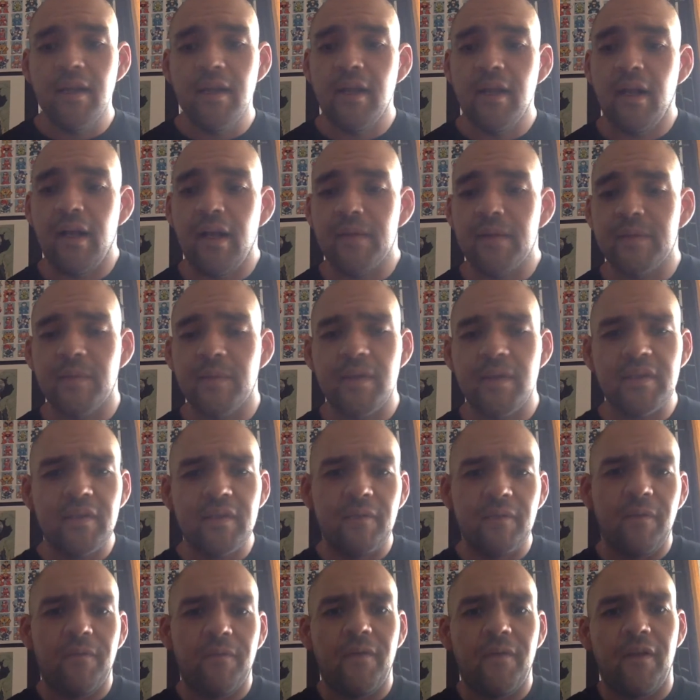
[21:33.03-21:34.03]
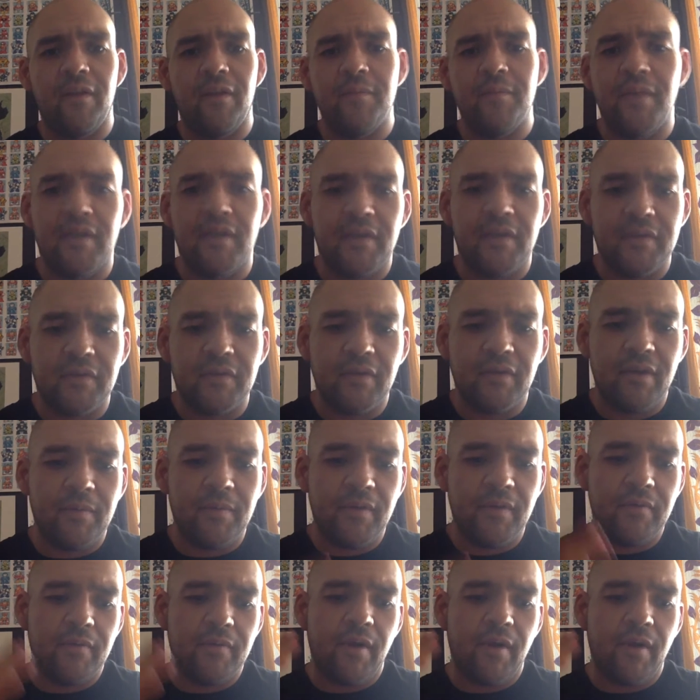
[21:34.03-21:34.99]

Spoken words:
Especially if you follow me on Instagram, you would